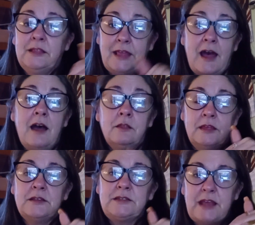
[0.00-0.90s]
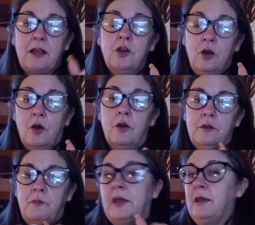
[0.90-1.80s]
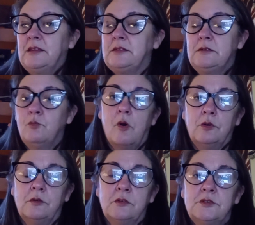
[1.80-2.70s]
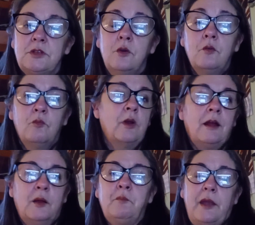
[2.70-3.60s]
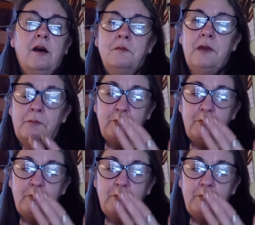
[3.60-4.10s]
that the second lot, the biggest ones, were like behind my